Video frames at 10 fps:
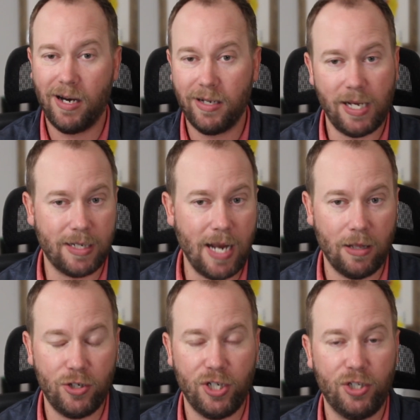
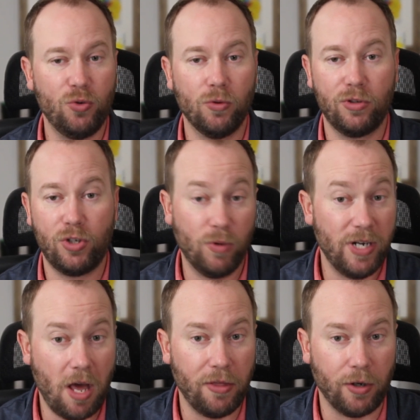technology tool to
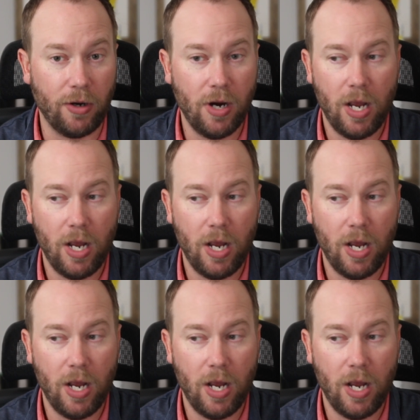another.